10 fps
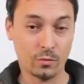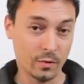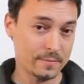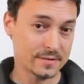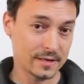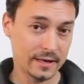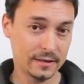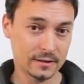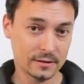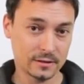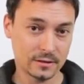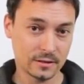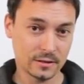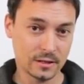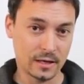a website
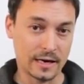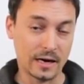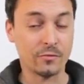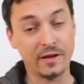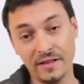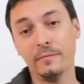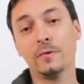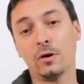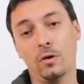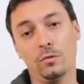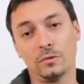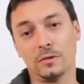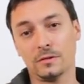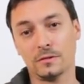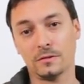and a redeem code.
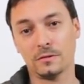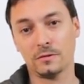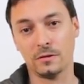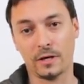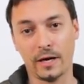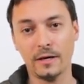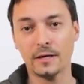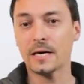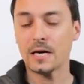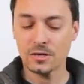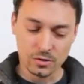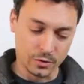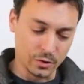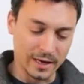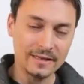Okay? So
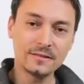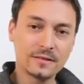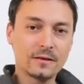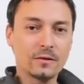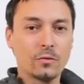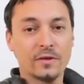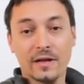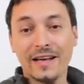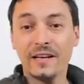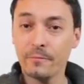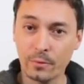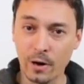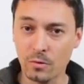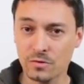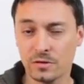you enter with any
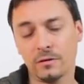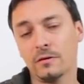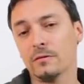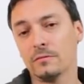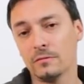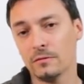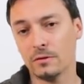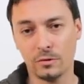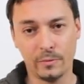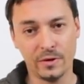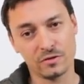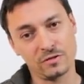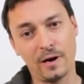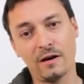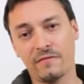browser, could be your
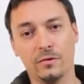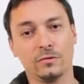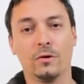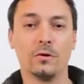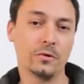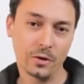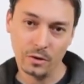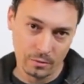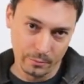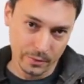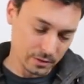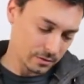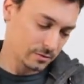smartphone or your computer.